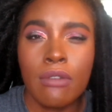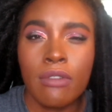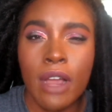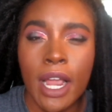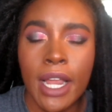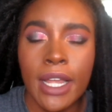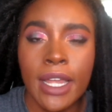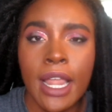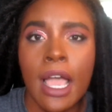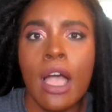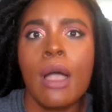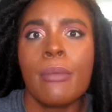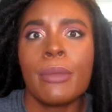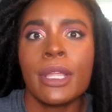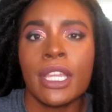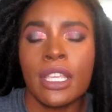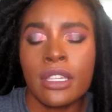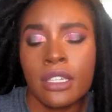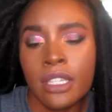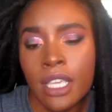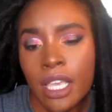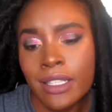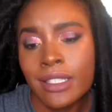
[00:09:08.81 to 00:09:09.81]
Right now, I'm in a
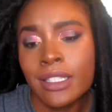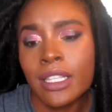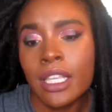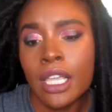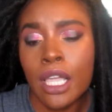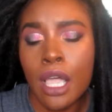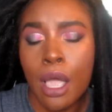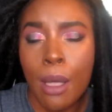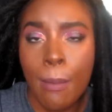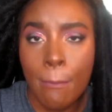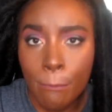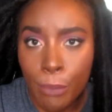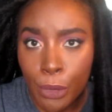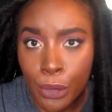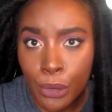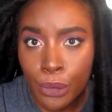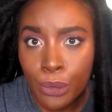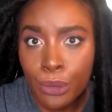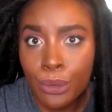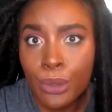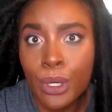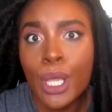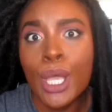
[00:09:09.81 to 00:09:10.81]
testing
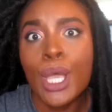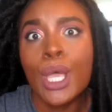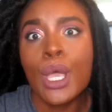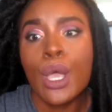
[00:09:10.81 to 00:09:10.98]
mood.